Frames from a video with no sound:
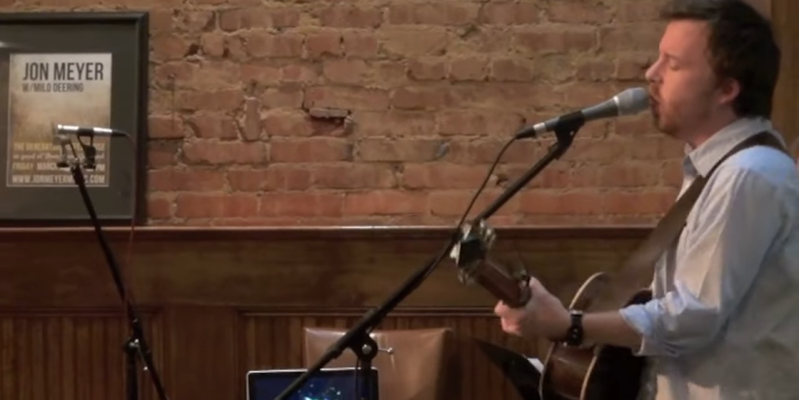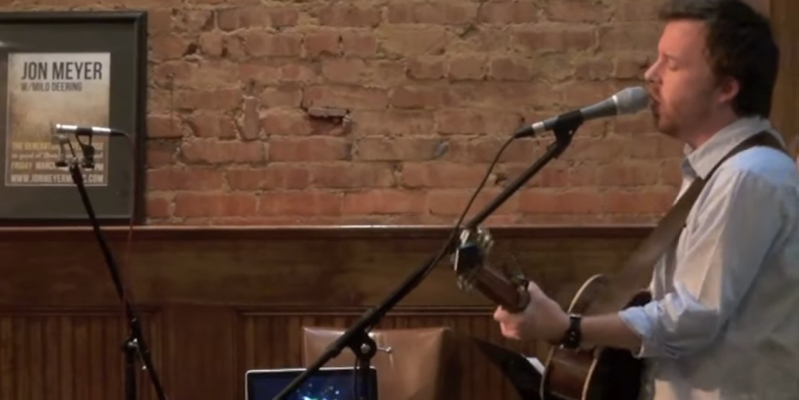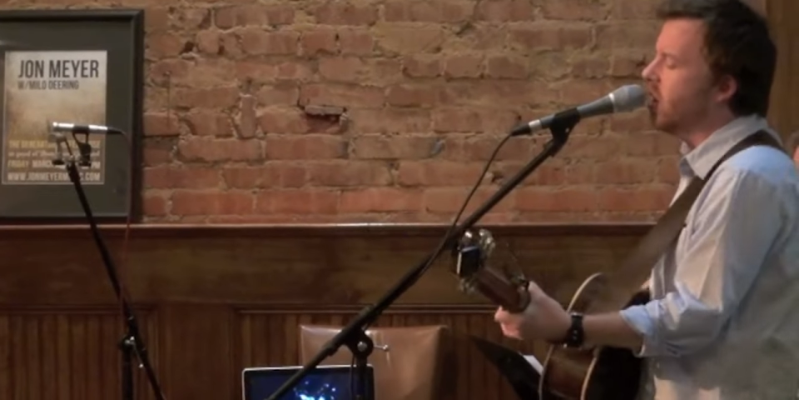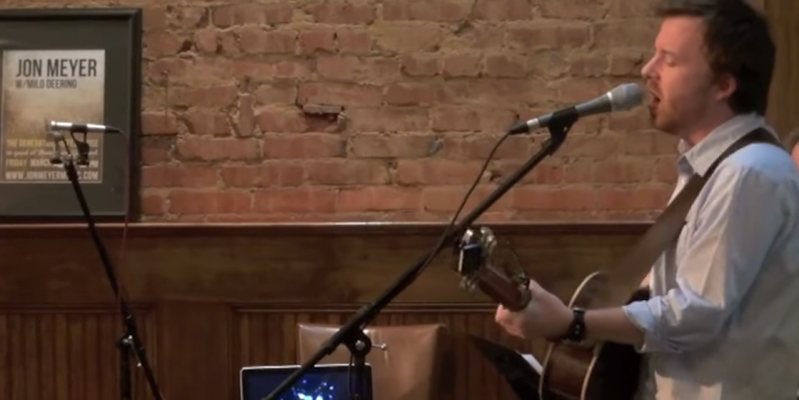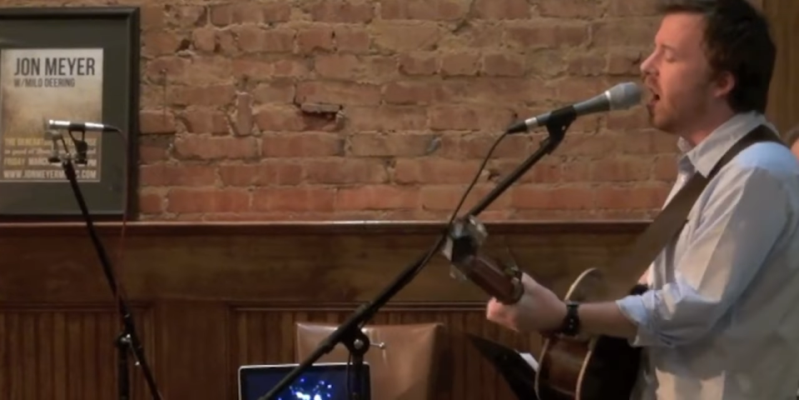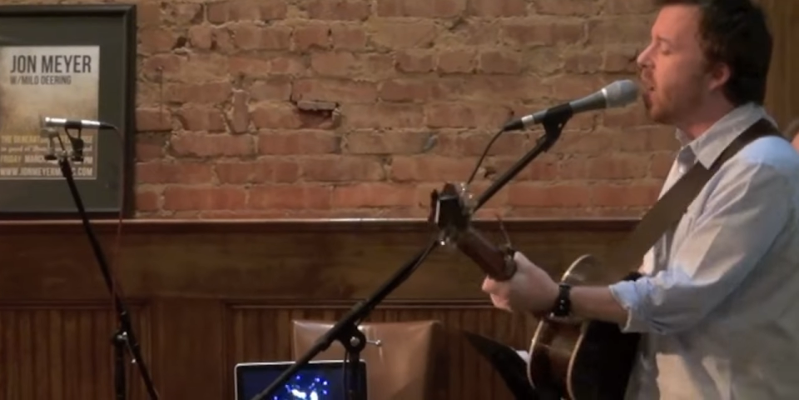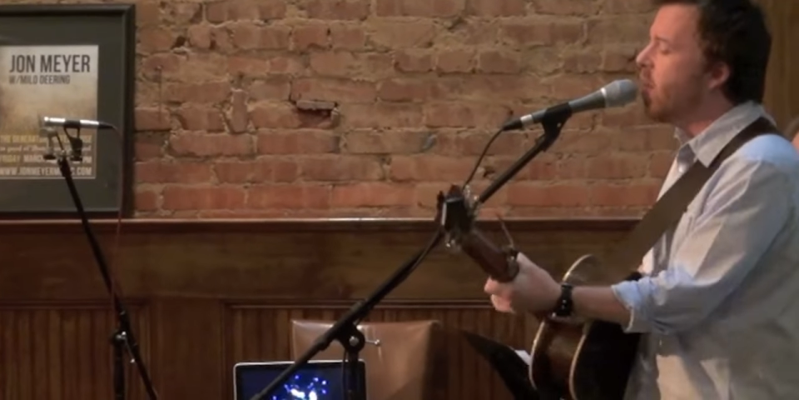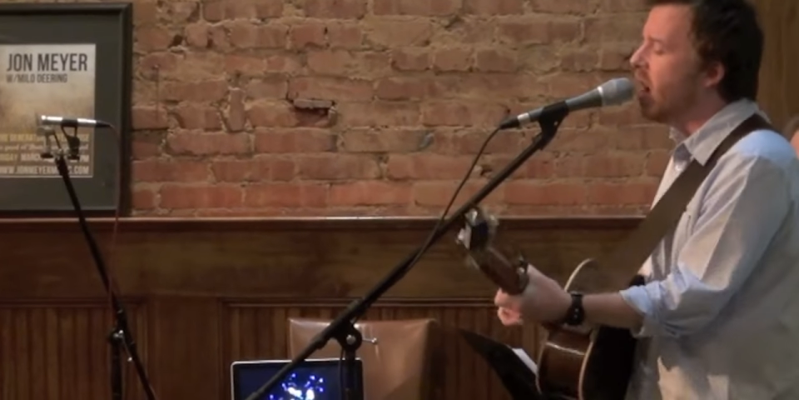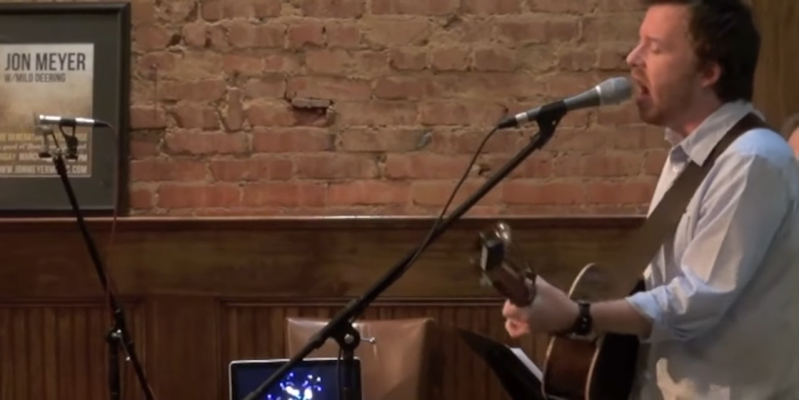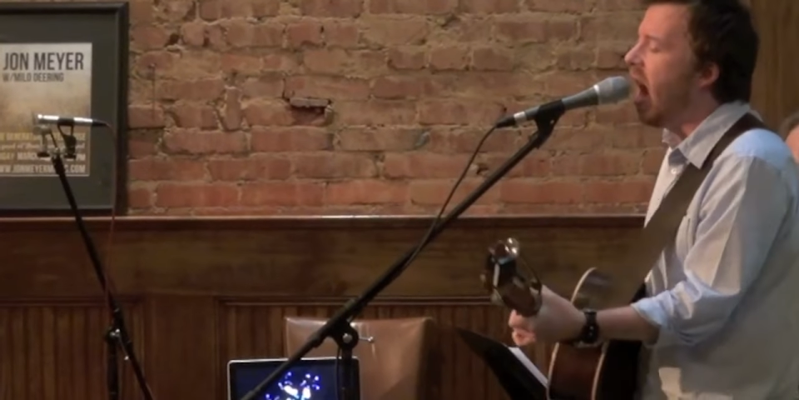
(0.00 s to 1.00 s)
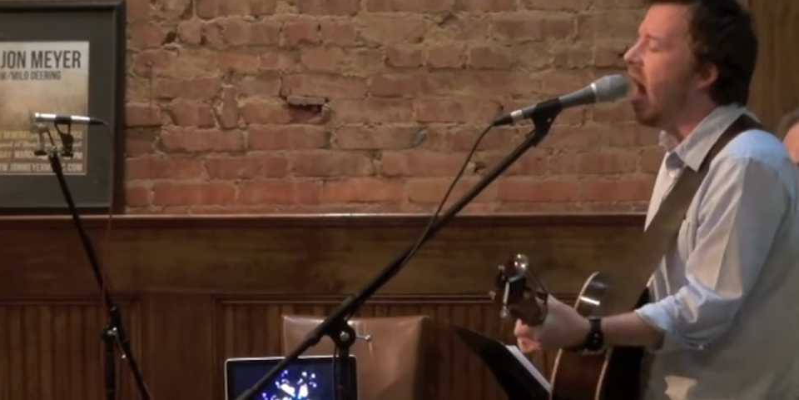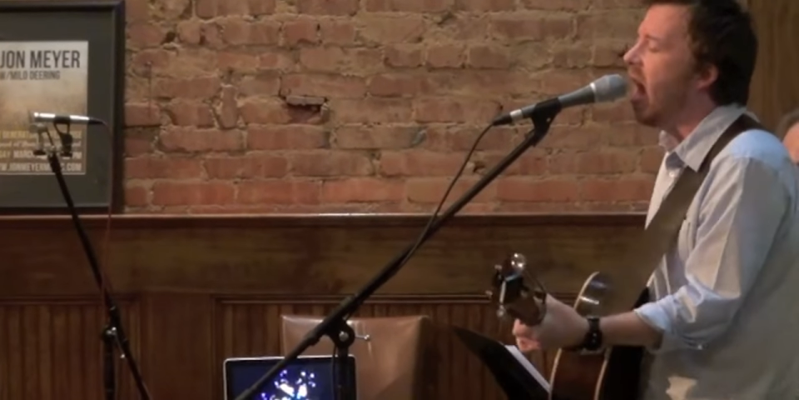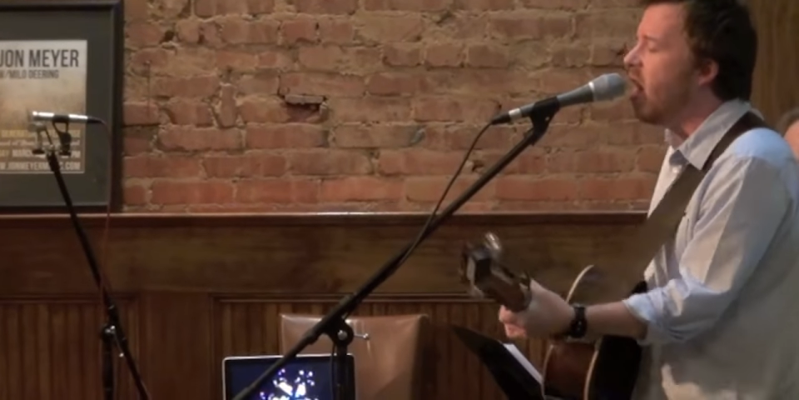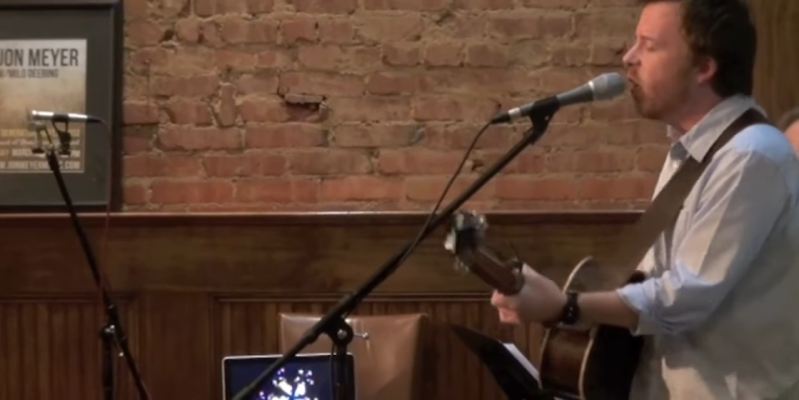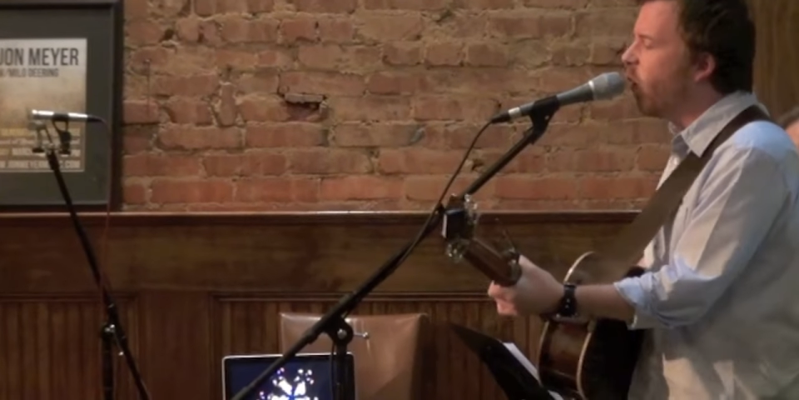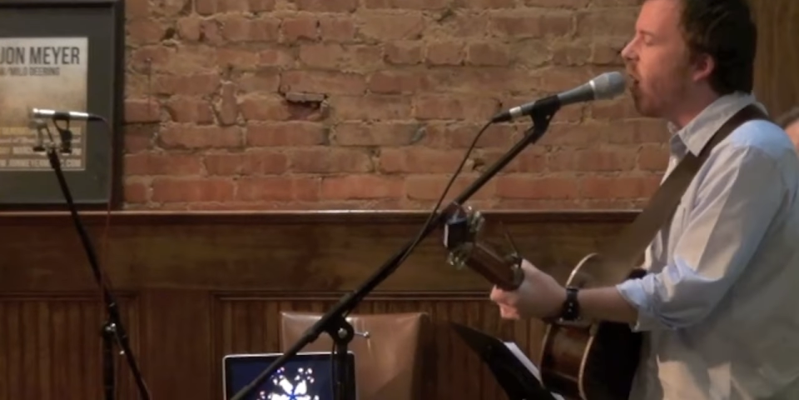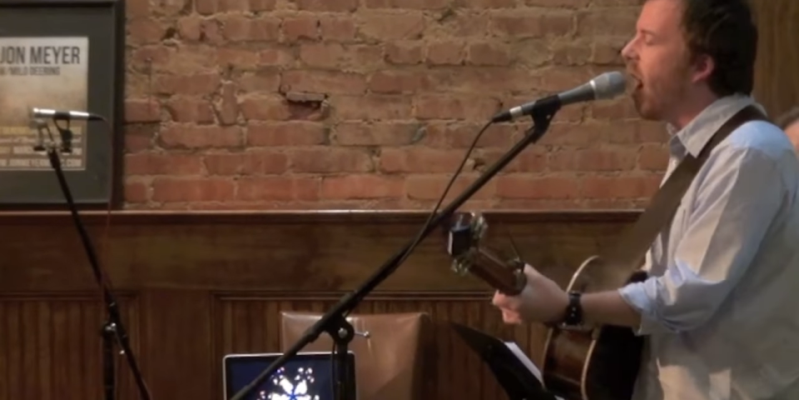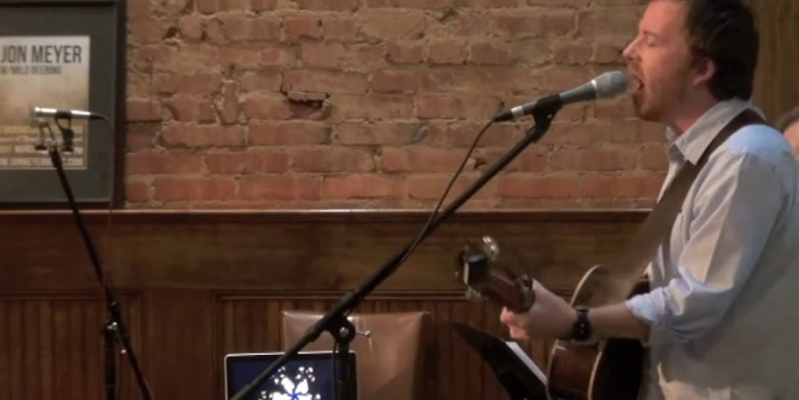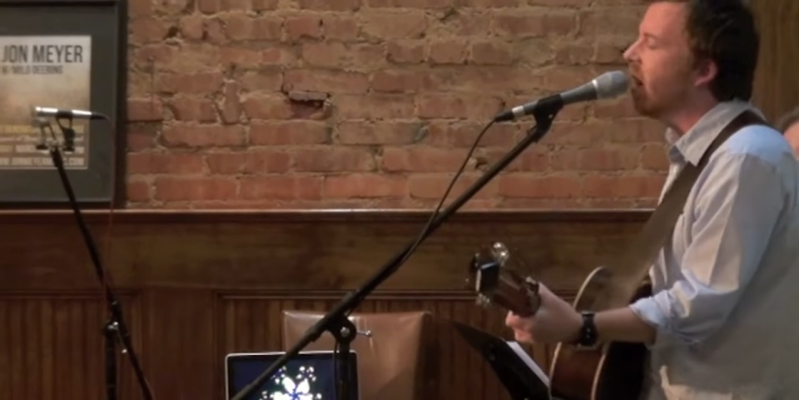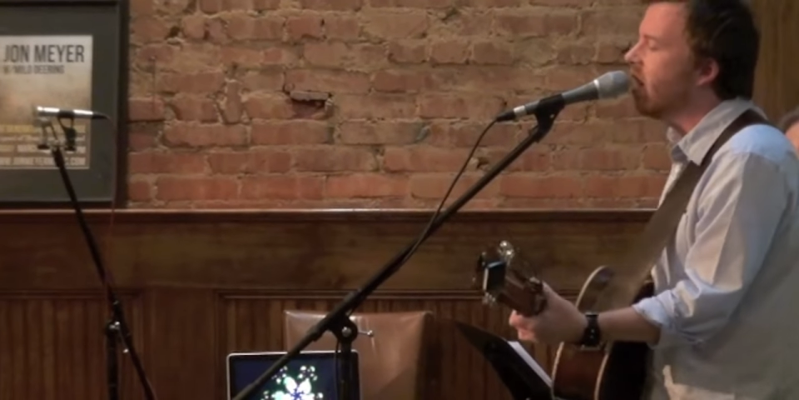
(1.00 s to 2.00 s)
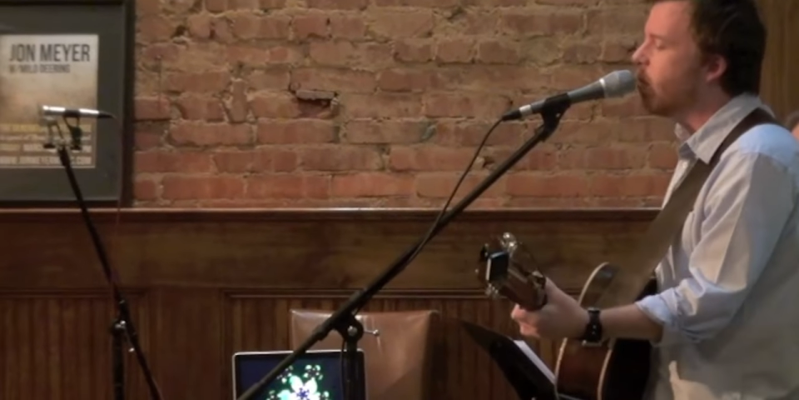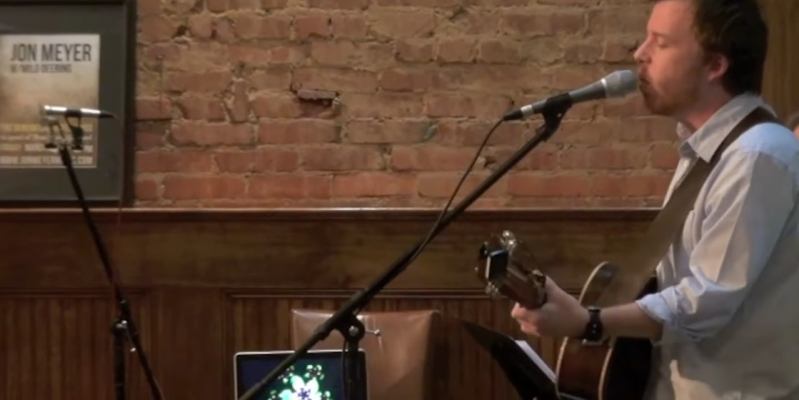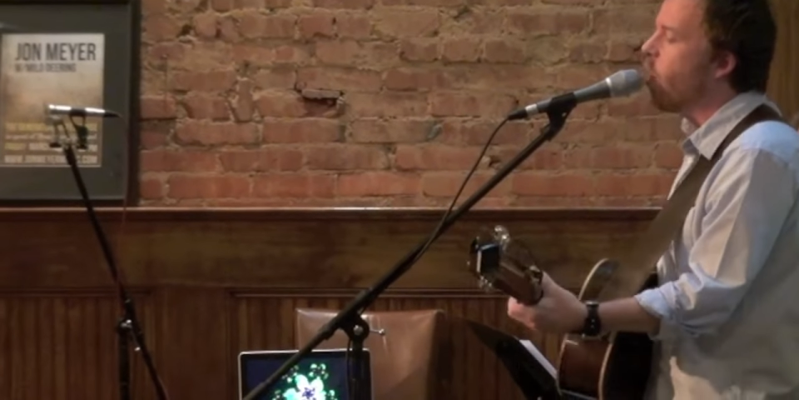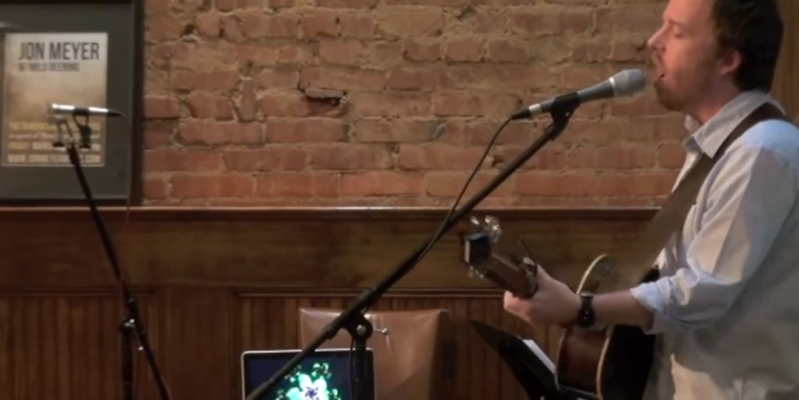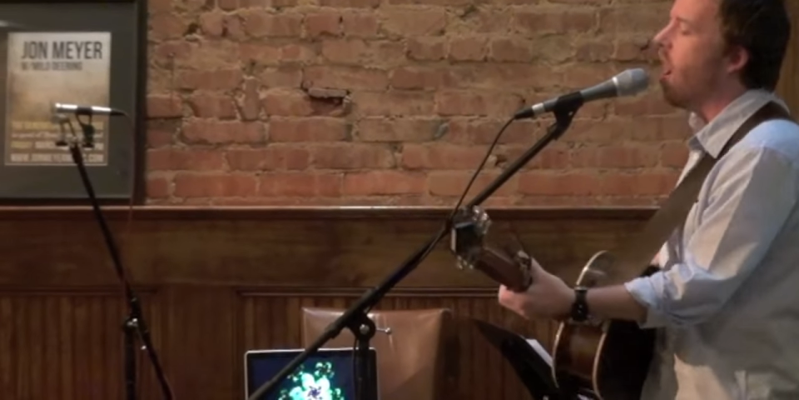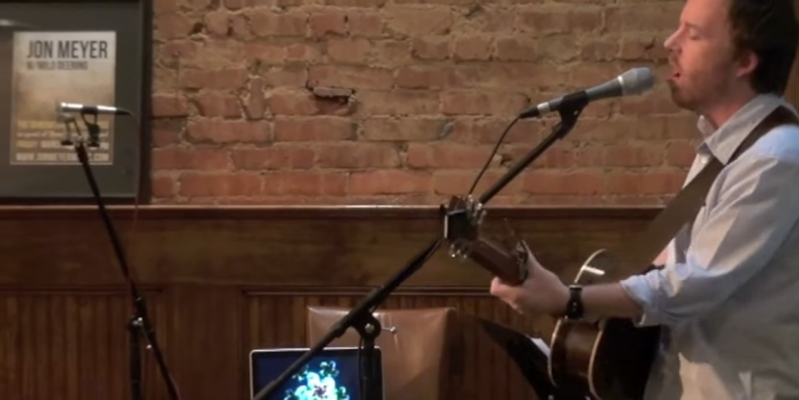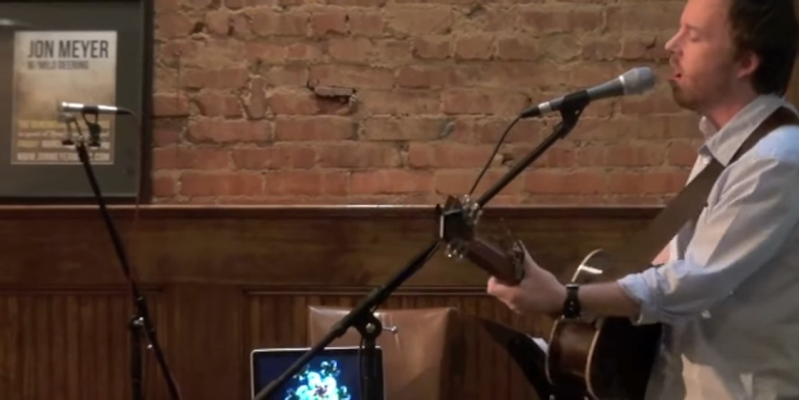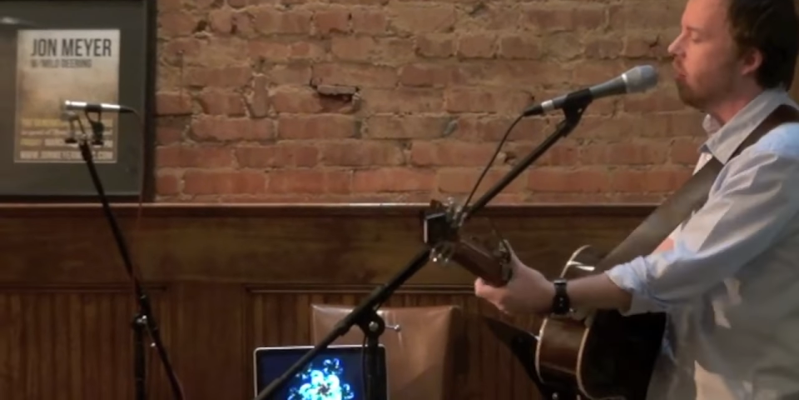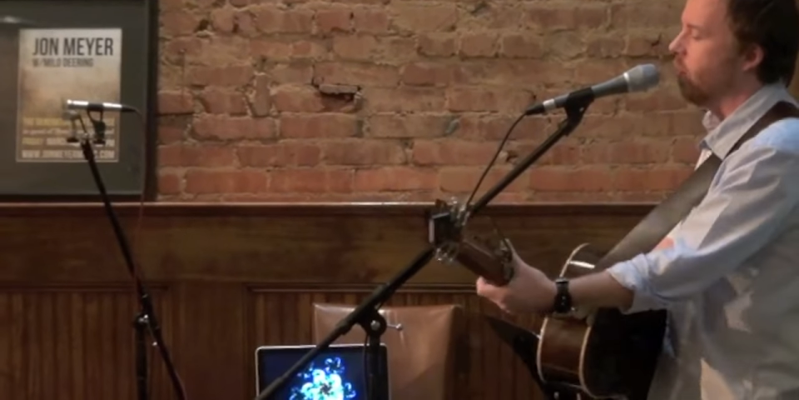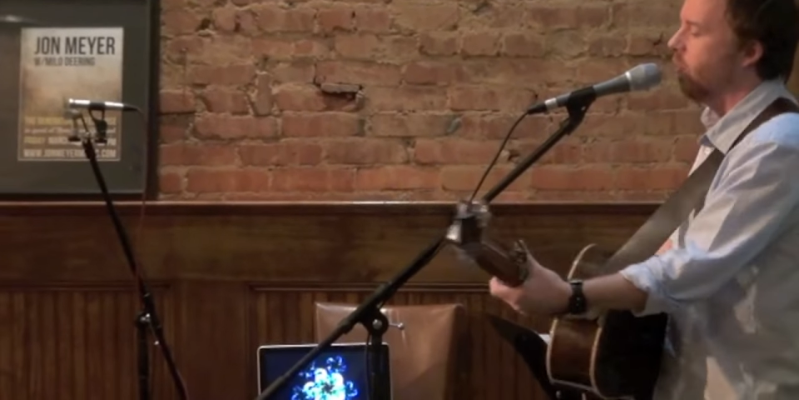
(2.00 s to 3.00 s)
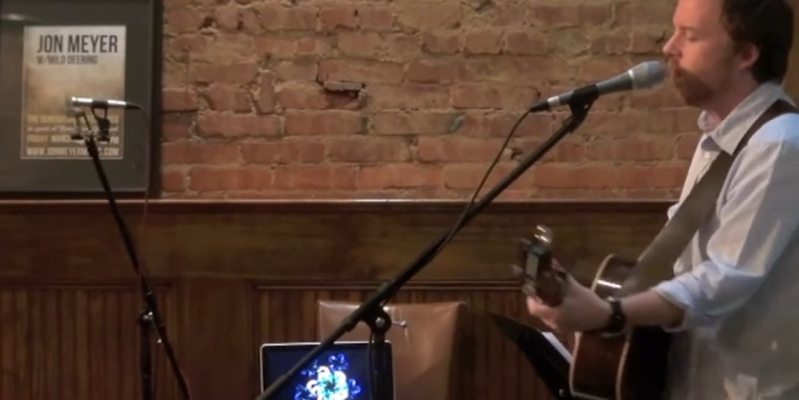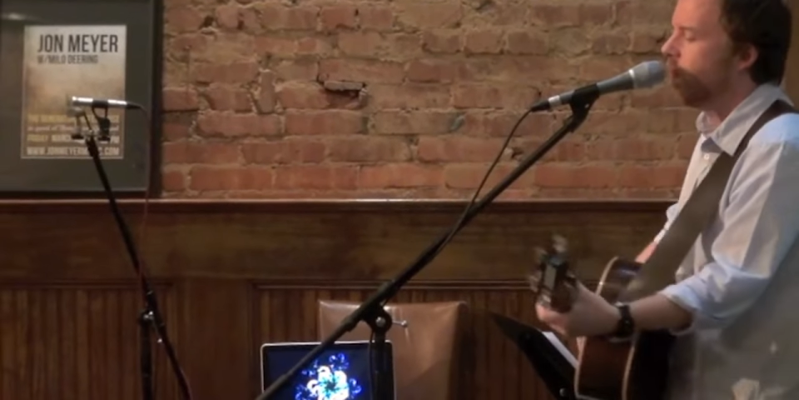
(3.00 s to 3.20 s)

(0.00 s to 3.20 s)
for somebody and it'd be a big hit. I didn't think that I would ever be the one to do it.